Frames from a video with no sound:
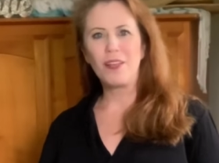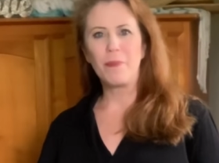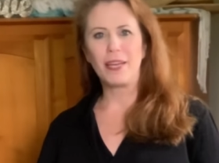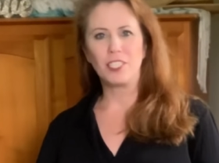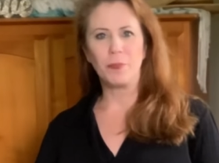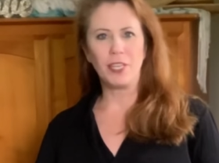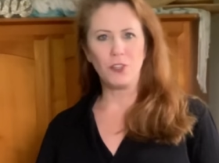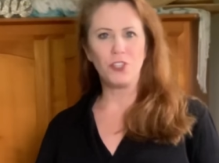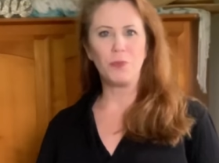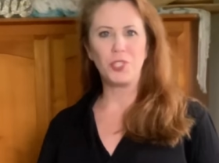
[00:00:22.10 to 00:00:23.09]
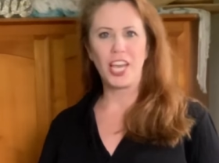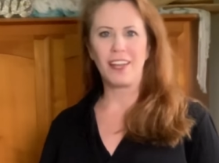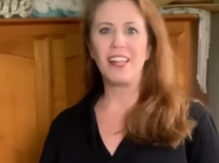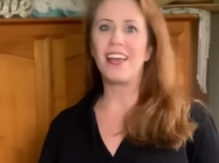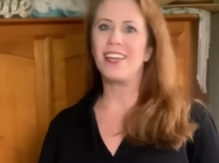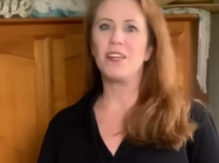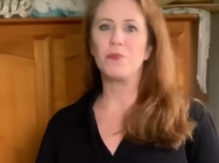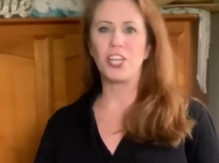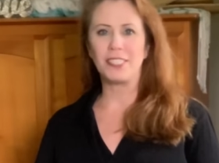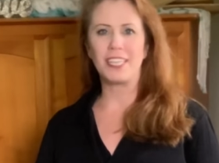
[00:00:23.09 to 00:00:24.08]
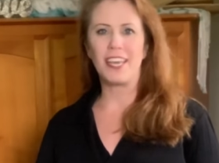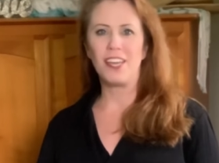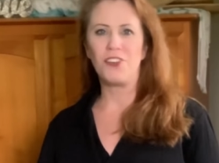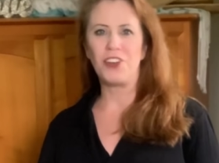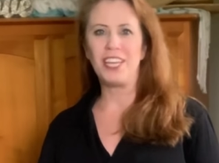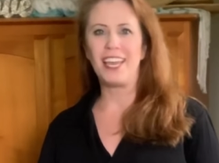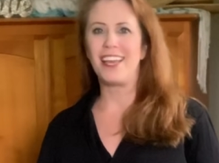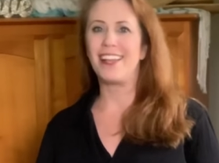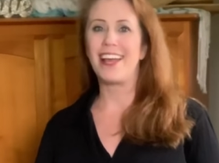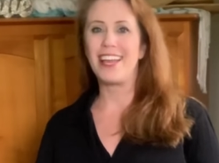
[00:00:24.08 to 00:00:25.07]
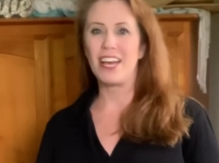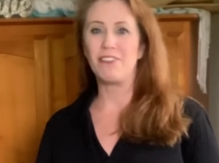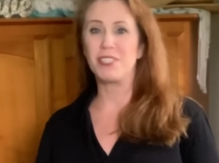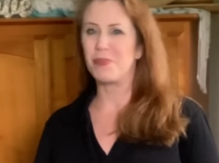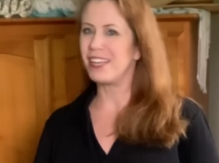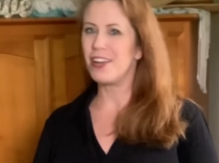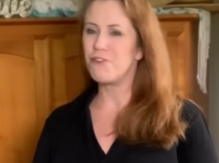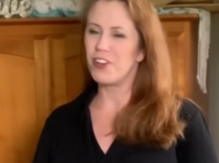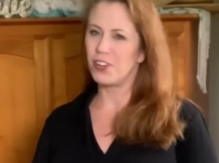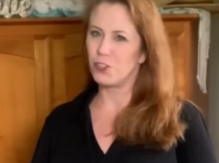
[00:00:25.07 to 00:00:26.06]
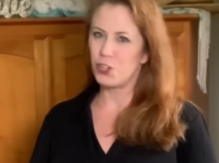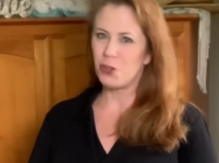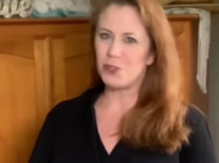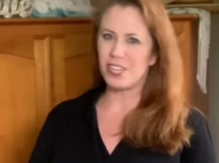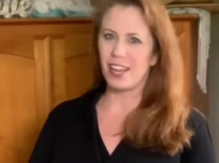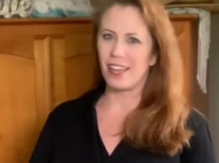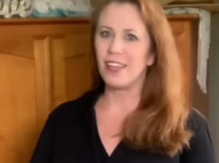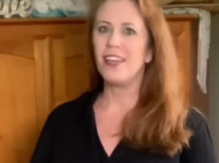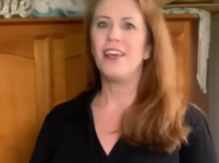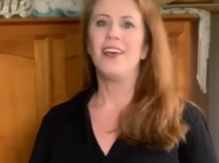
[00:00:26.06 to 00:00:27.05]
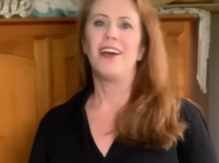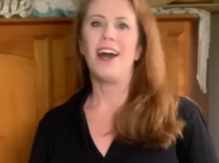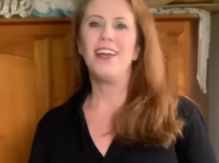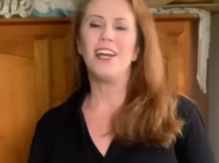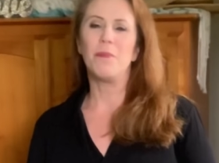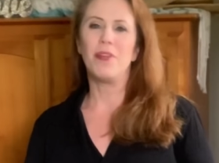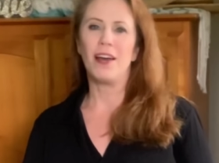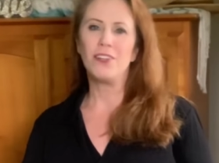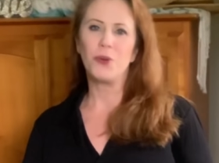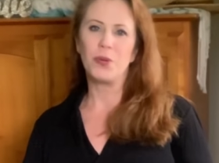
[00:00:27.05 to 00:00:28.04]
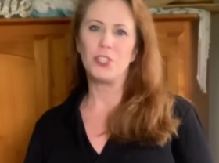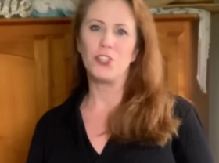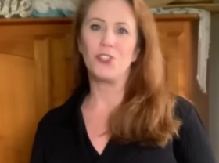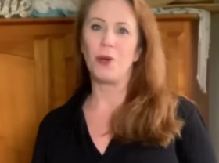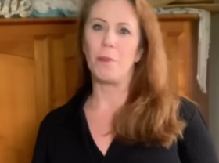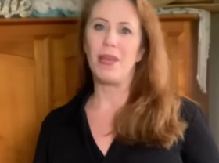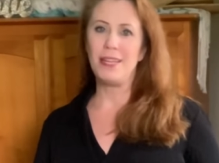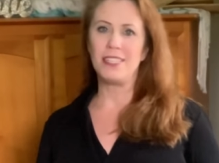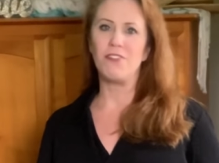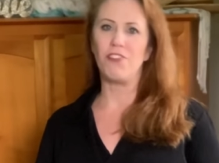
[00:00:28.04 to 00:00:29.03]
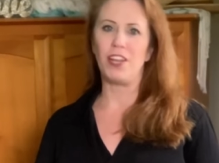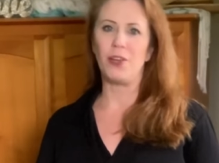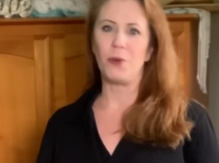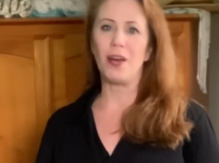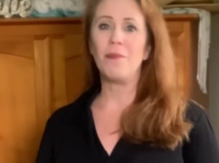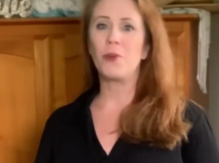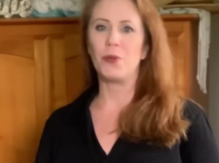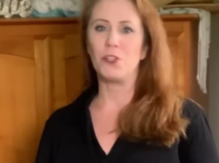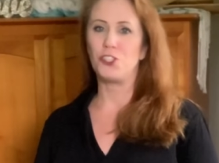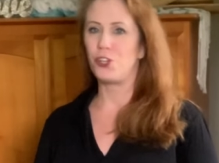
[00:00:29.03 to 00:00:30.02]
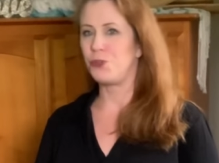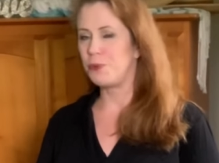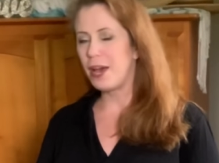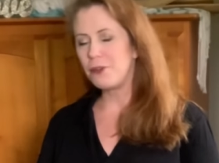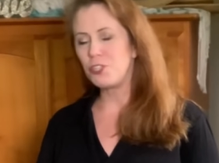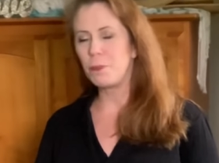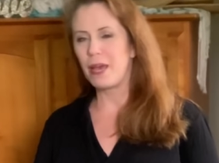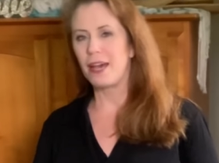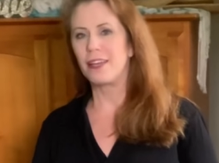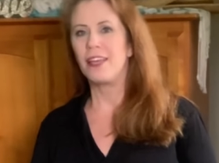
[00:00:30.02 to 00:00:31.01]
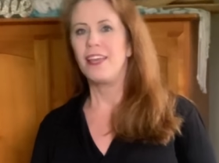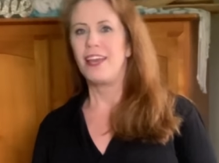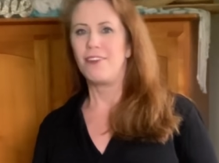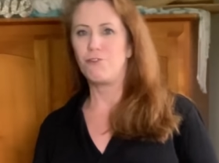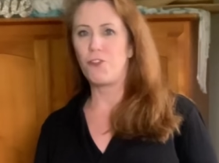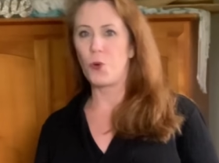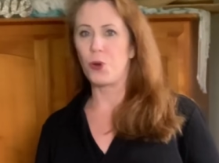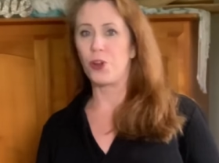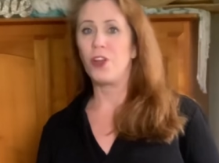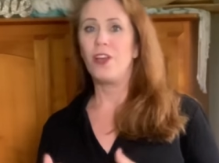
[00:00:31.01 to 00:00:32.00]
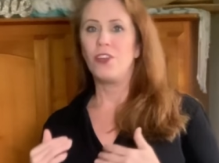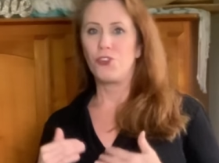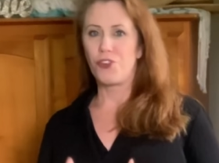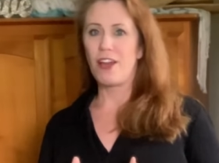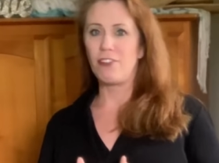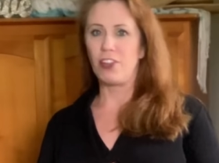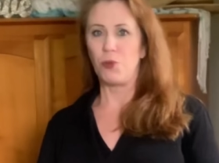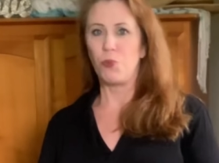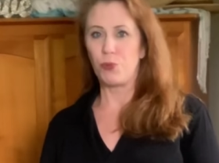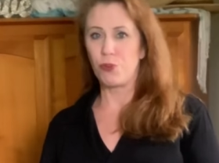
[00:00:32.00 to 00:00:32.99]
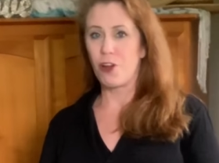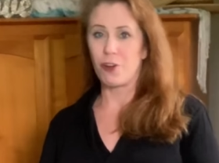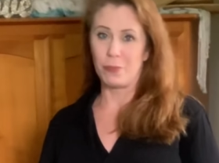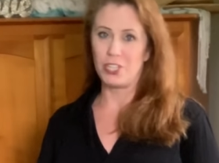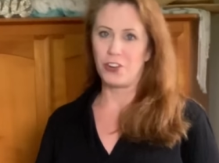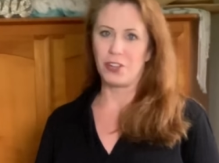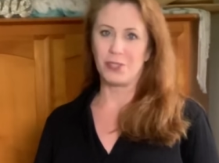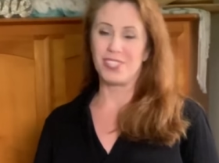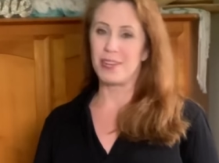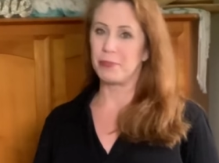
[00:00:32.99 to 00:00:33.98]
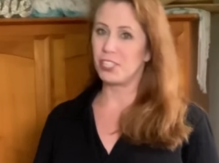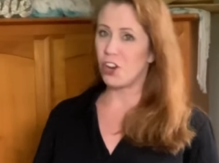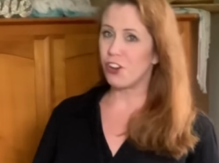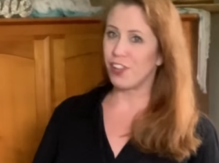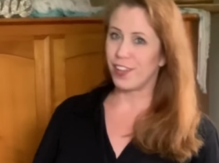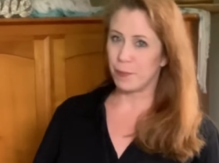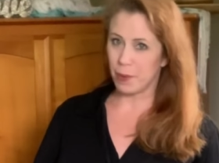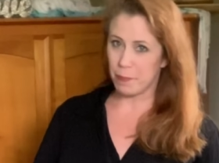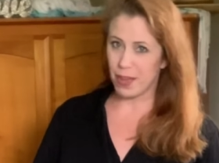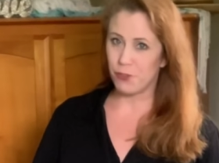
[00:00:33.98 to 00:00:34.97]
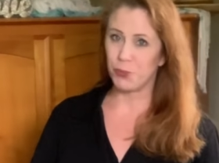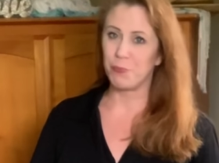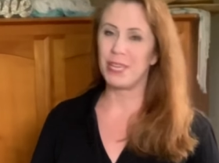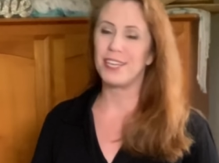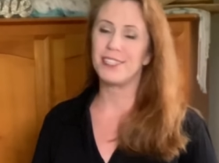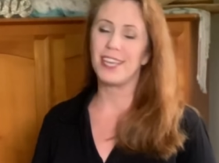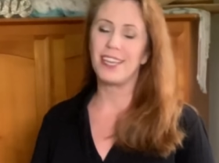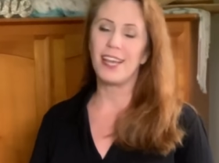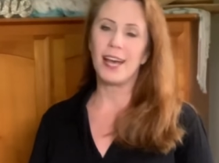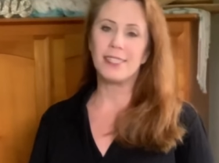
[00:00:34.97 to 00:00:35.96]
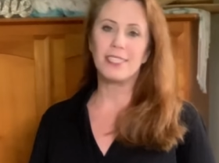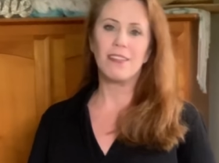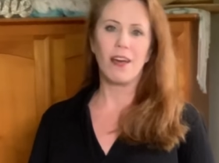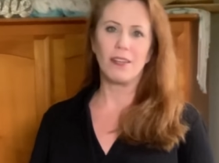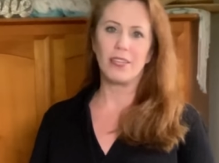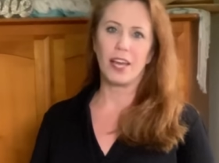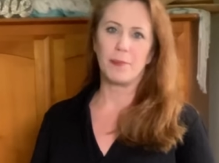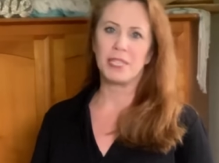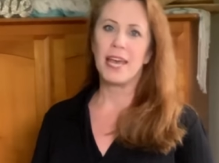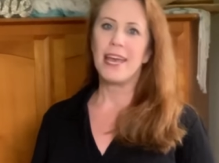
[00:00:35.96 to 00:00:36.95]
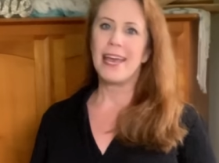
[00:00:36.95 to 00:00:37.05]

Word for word: welcome back to my YouTube channel. I am Jessica Henry and I have something kind of fun to show you today. I am not going to do a painting video. I'm going to show you how to pack for traveling with your art materials, and I'm starting in my bedroom because I get asked a lot of times